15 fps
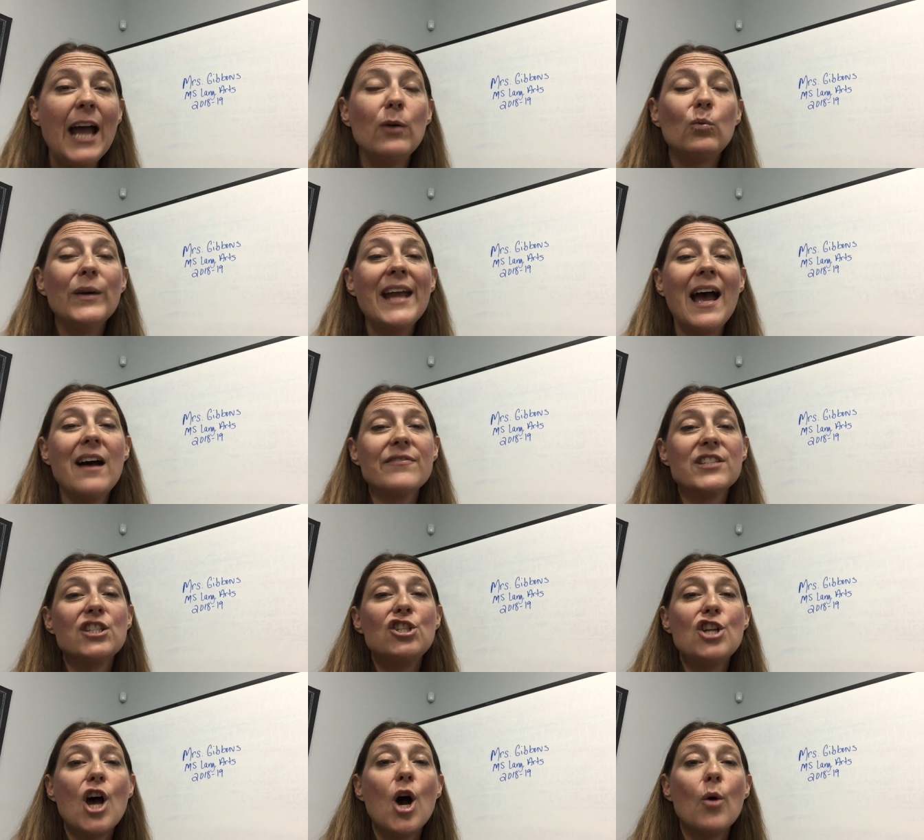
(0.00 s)
And we have to
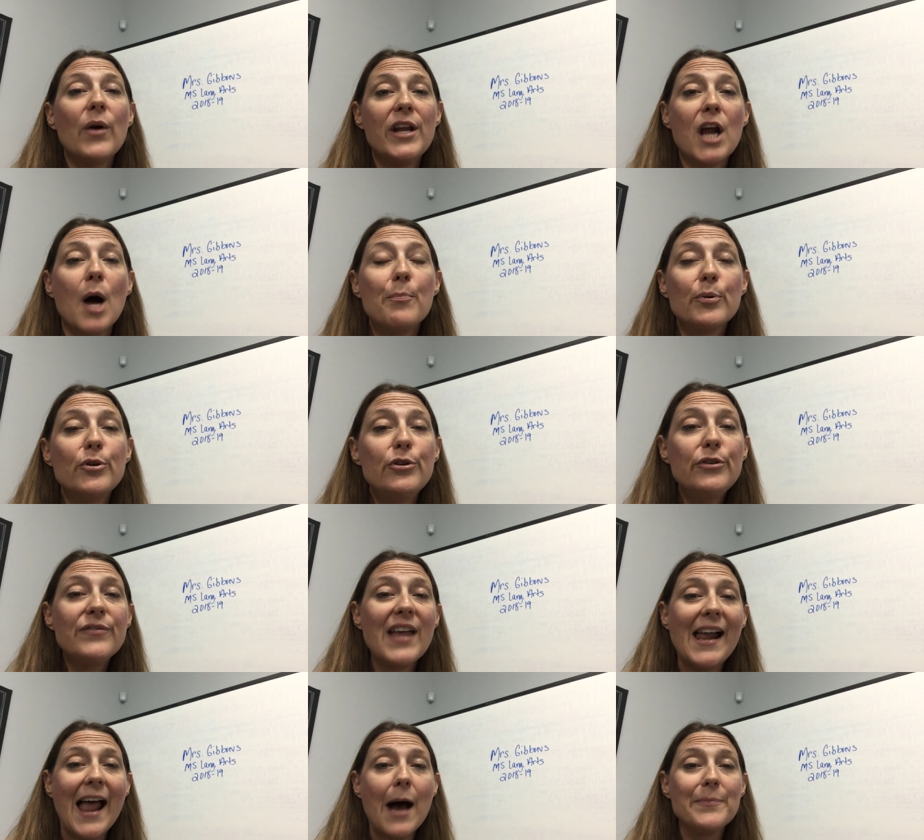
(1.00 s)
know and
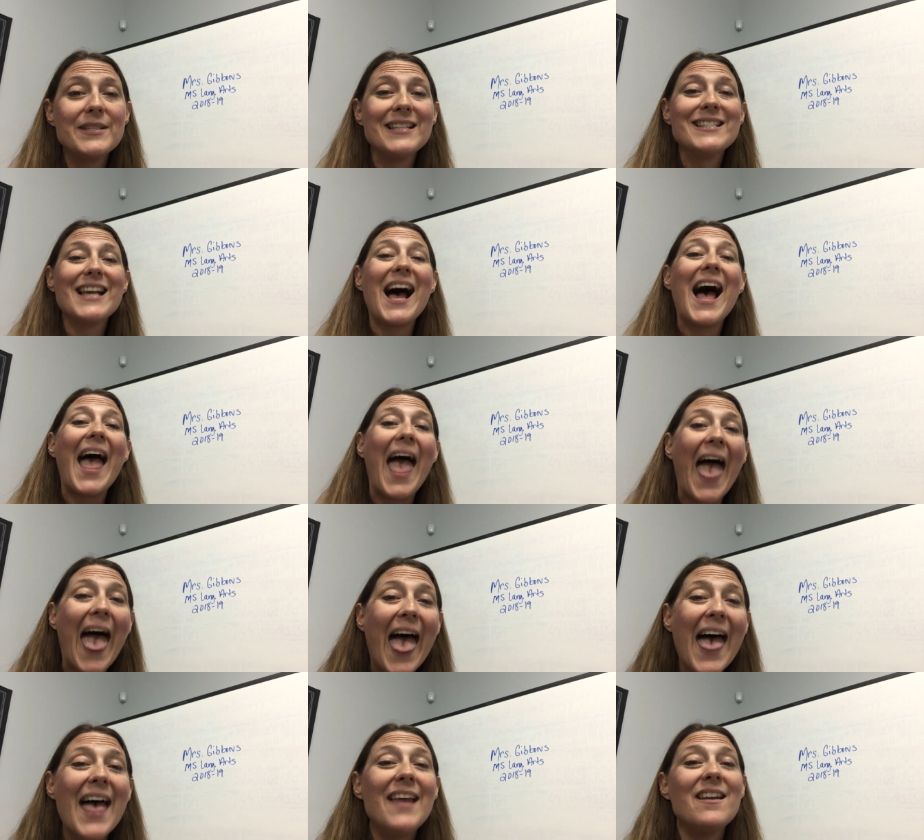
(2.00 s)
approve that absence
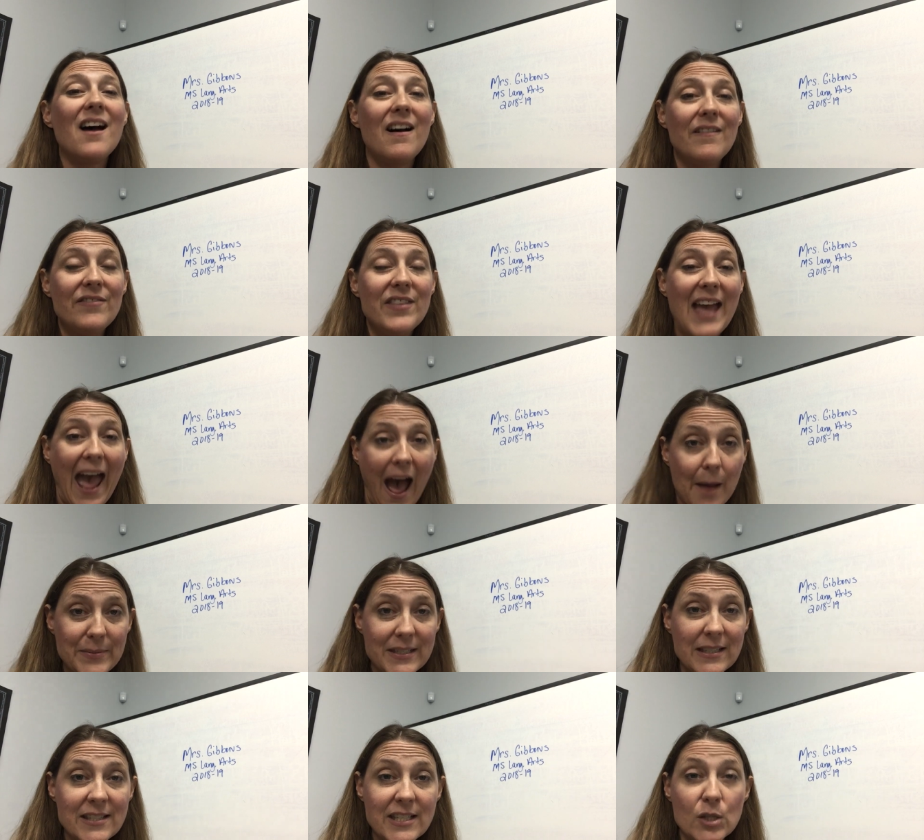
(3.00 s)
ahead of the
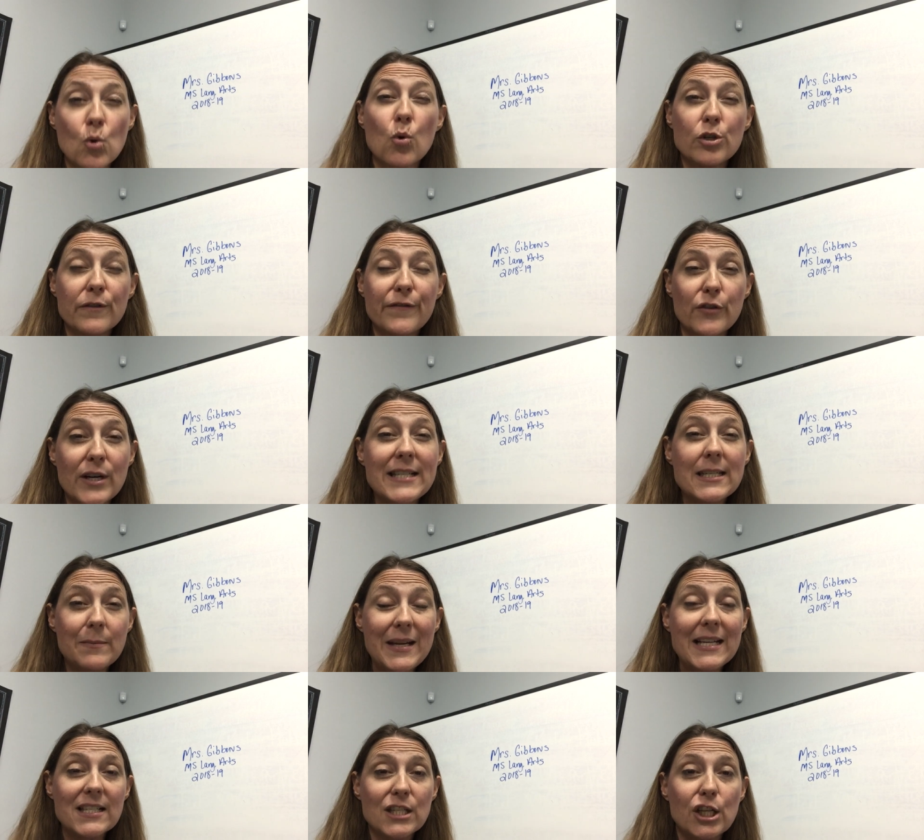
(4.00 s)
absence in order for it to
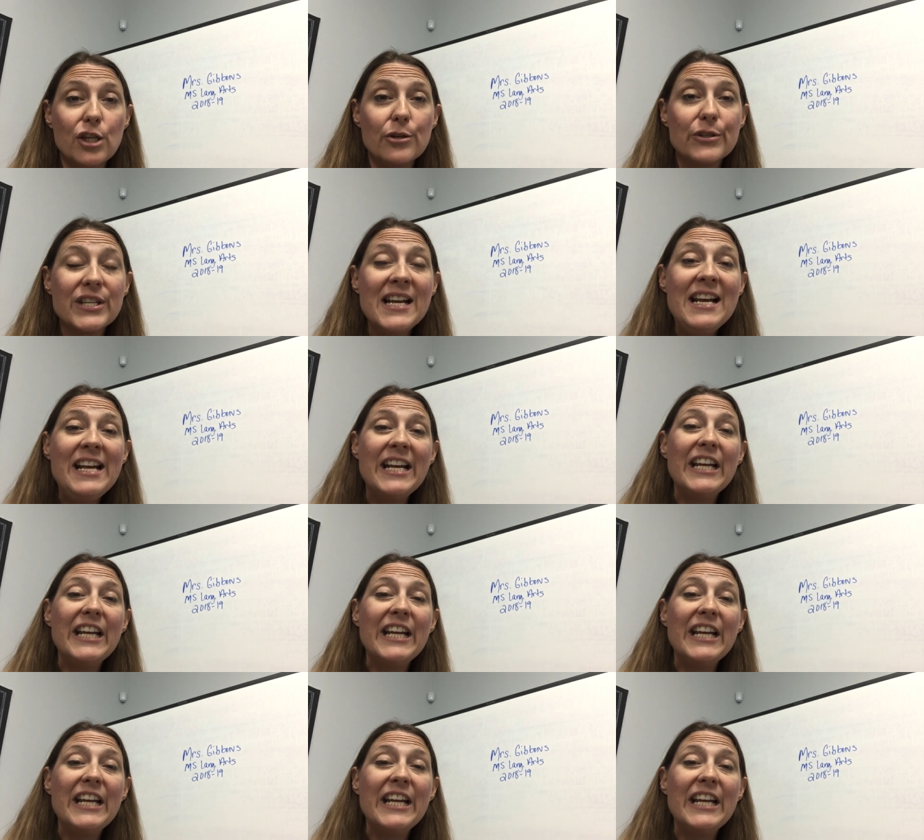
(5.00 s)
be excused.